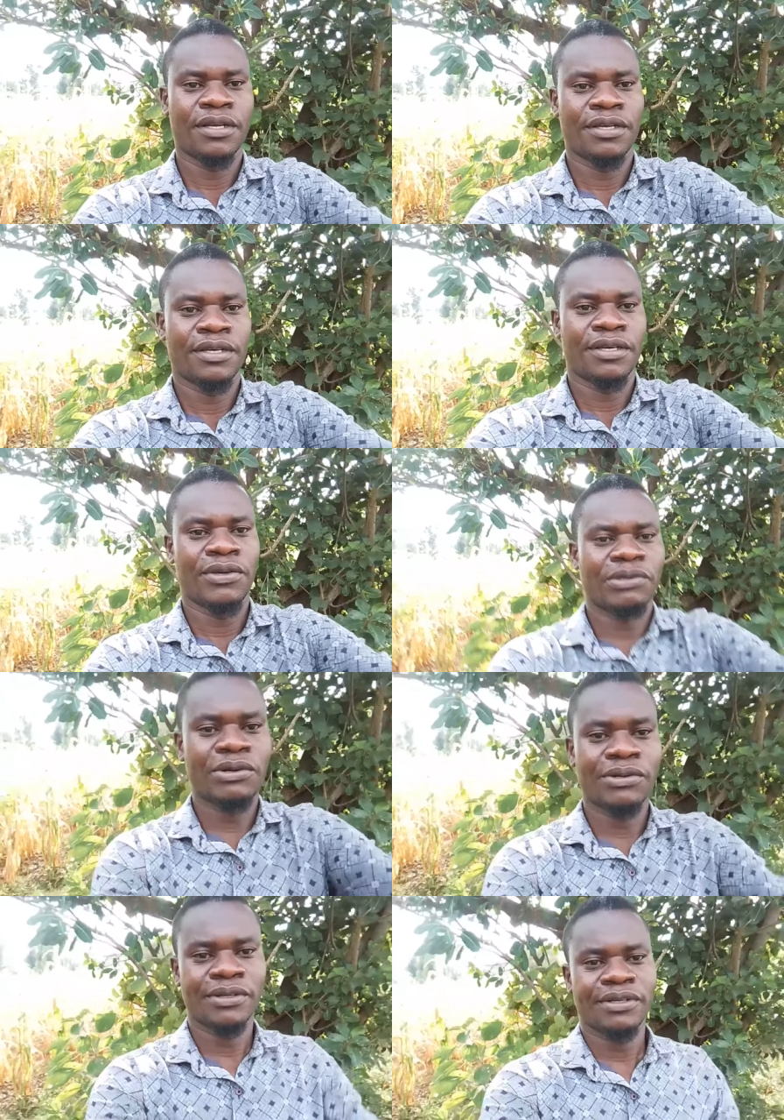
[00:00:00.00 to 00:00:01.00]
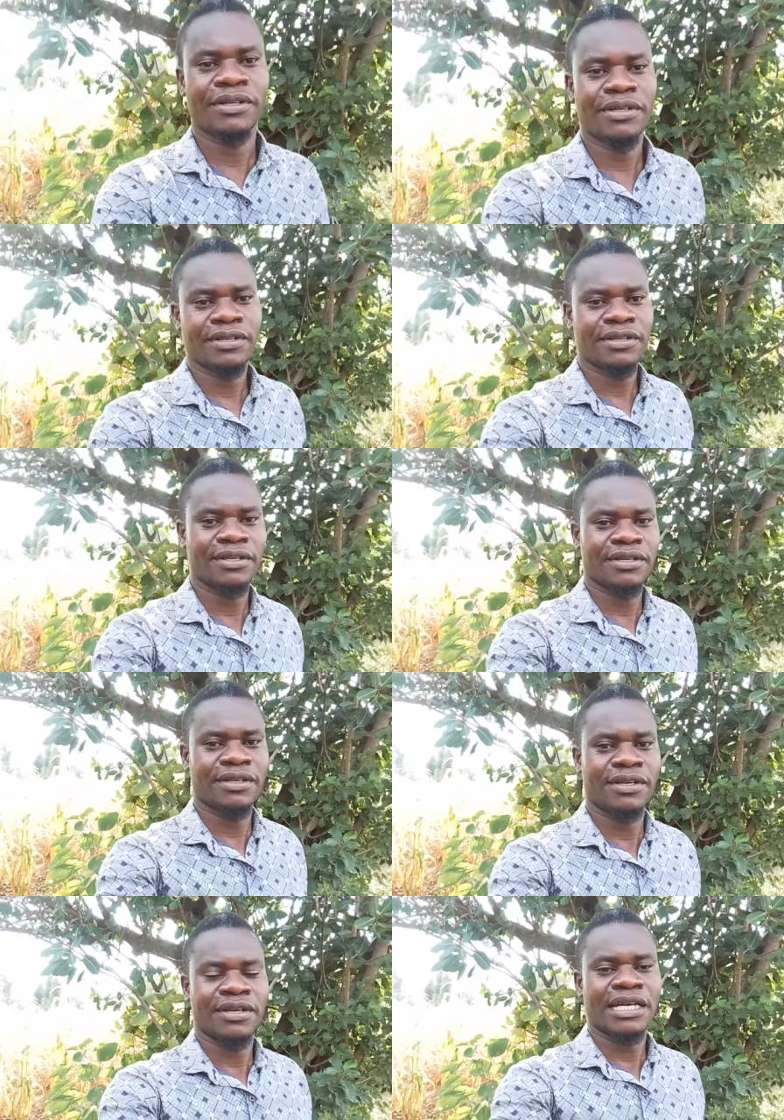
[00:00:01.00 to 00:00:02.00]
You know?
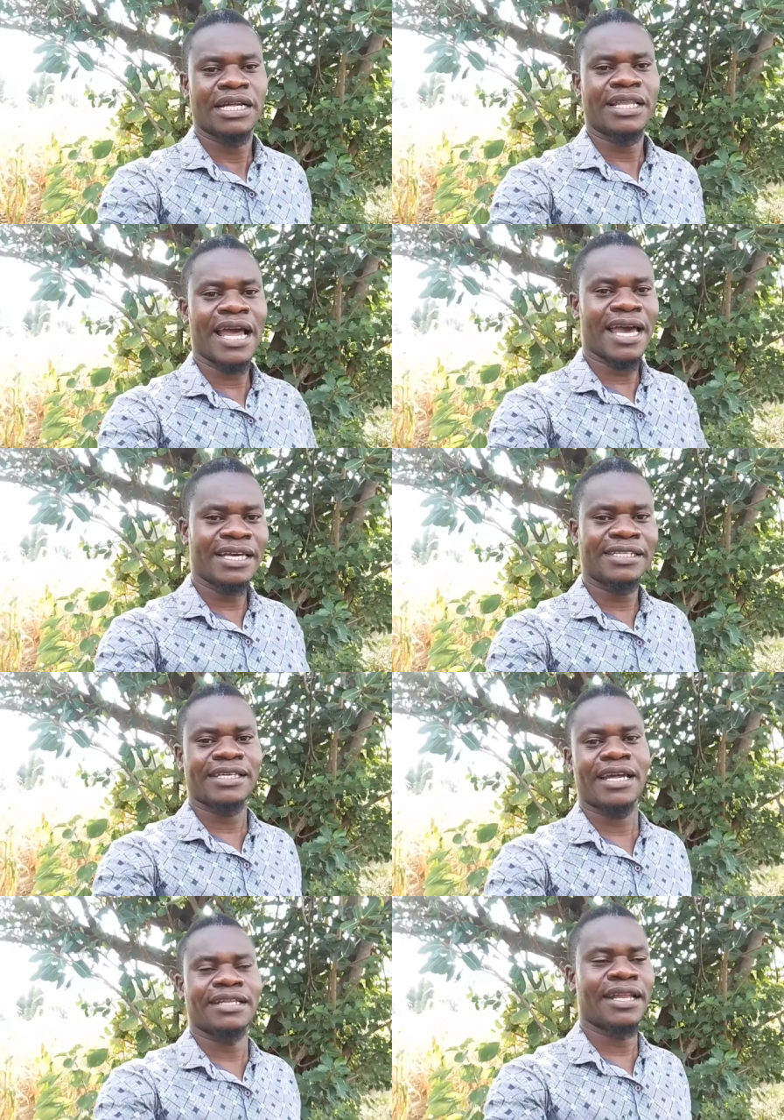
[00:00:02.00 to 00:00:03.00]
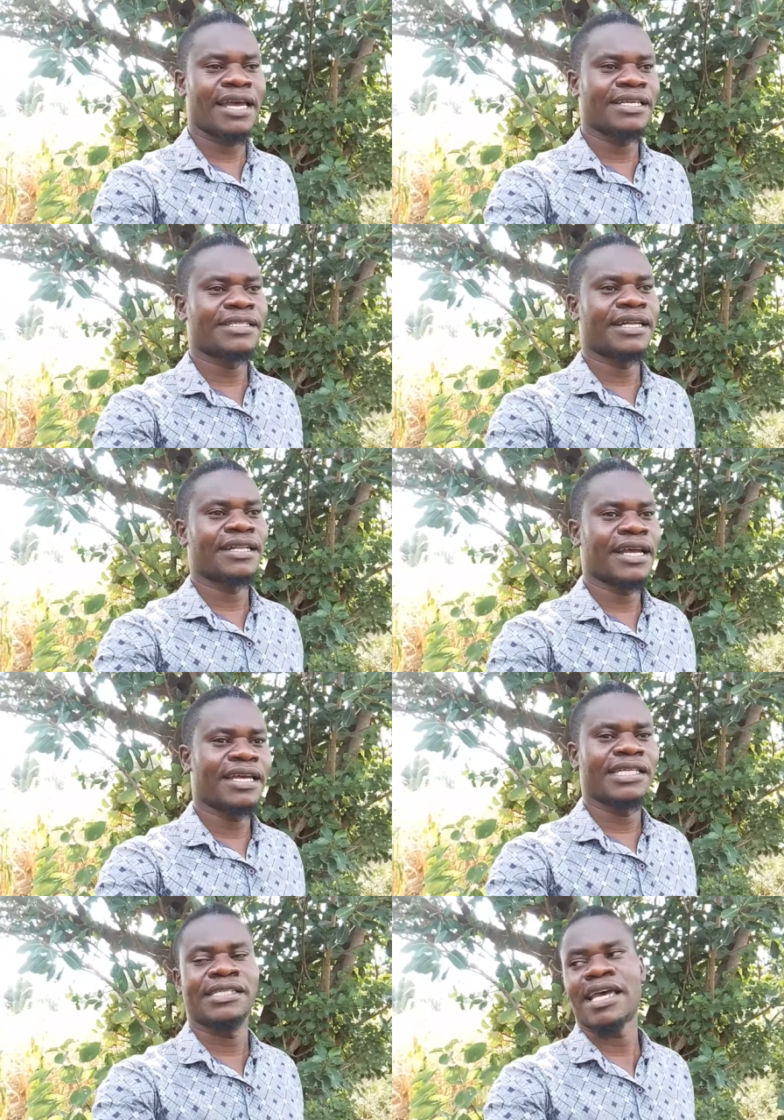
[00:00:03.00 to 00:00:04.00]
Lies and lies and lies.
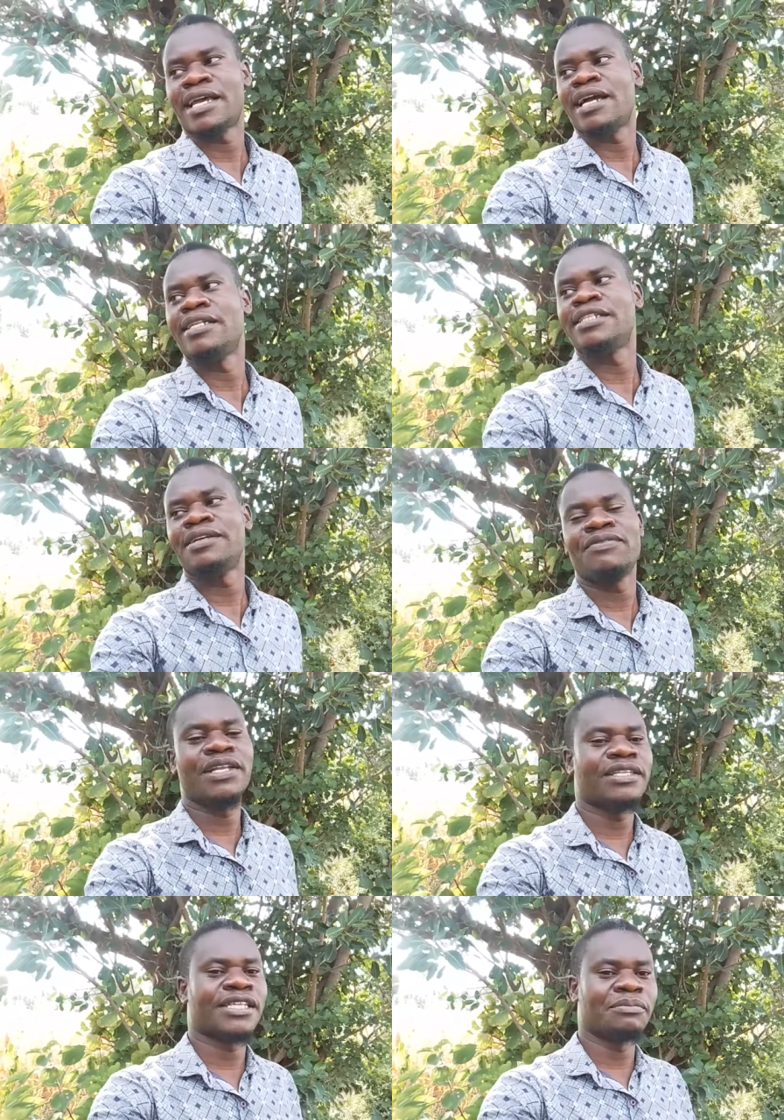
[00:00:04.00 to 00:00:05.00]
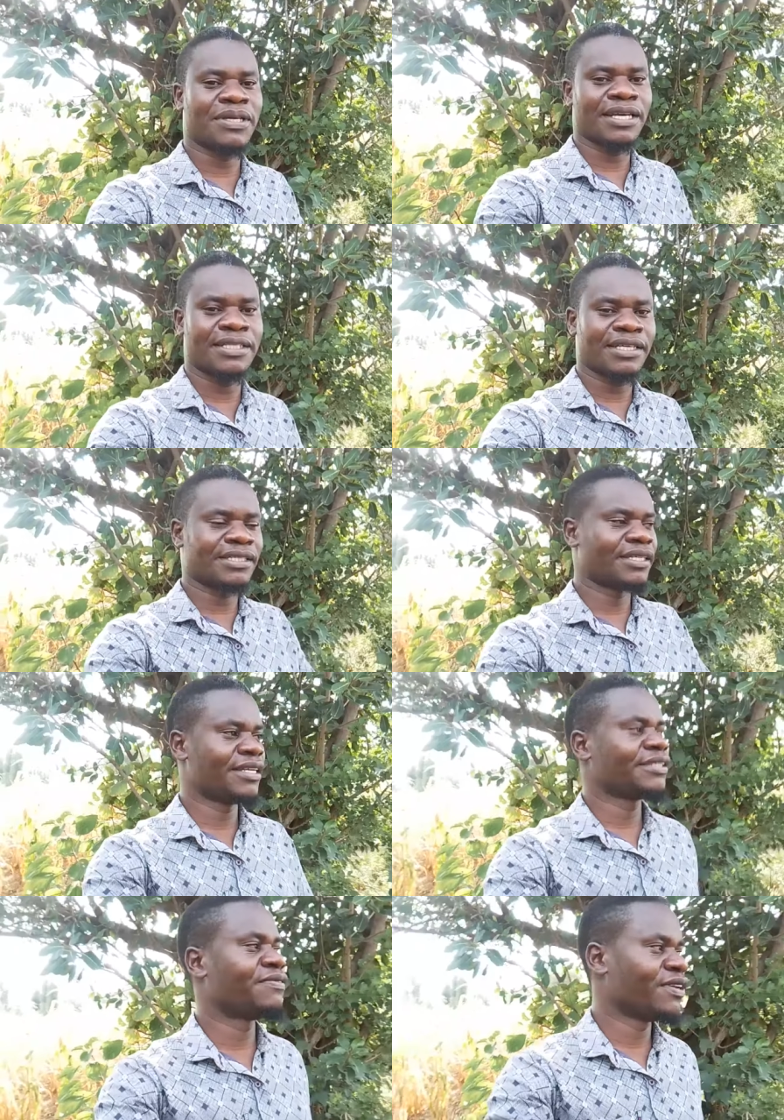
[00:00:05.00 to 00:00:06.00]
I can see even some cases in this
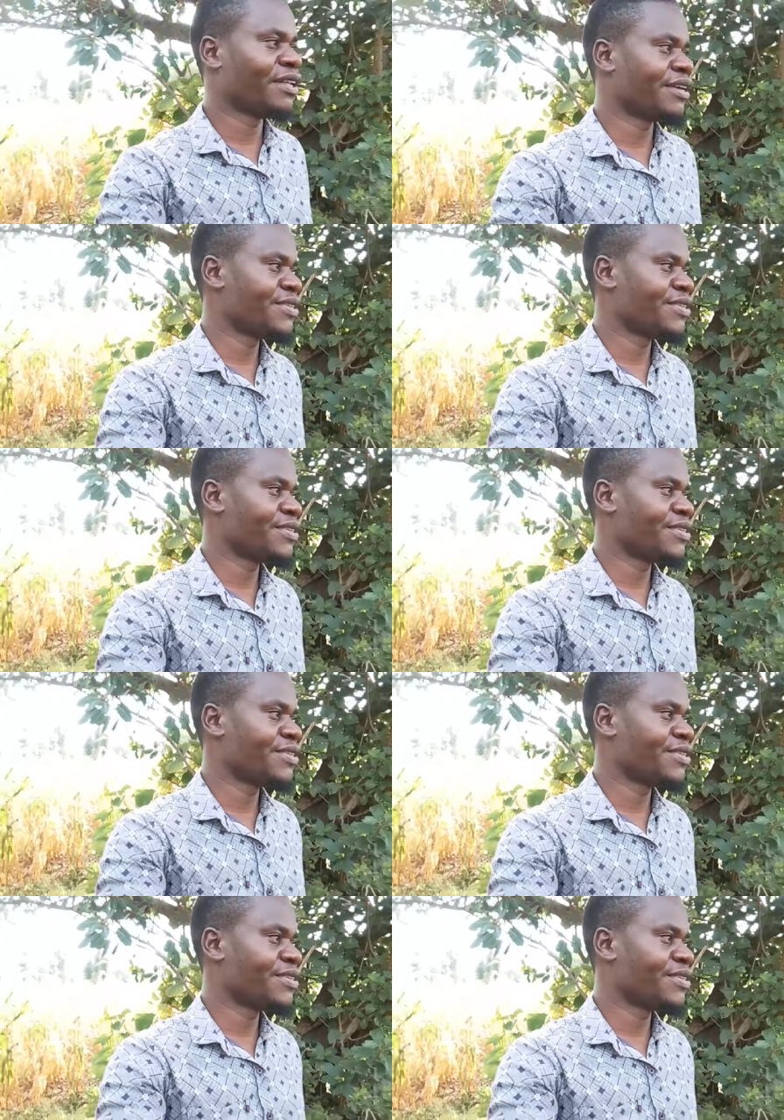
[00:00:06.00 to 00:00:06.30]
village.